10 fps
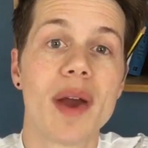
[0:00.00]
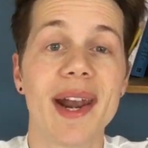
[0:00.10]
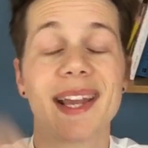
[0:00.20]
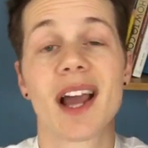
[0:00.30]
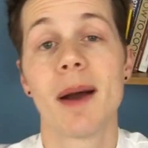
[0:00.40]

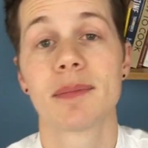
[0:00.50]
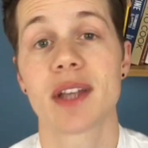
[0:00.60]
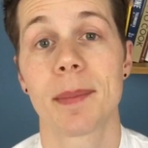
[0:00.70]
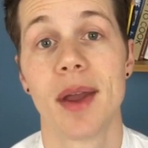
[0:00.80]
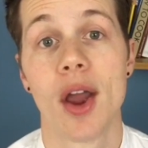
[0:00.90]
and it comes
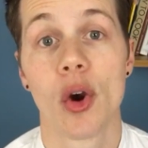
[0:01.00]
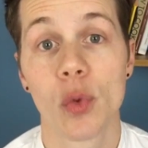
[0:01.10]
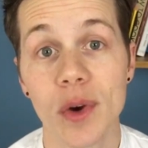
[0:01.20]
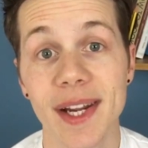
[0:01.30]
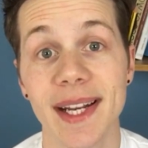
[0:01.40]
up
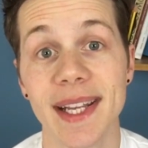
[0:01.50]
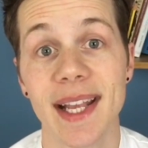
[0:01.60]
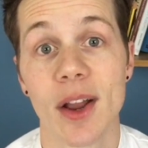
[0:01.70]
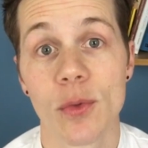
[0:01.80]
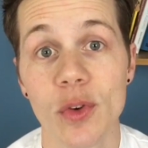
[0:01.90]

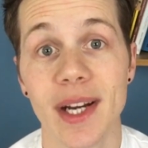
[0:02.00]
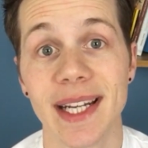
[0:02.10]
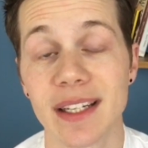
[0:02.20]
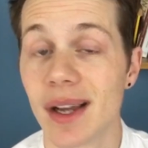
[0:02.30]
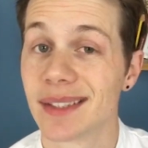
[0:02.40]
really,
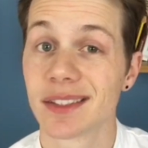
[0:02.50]
really nice.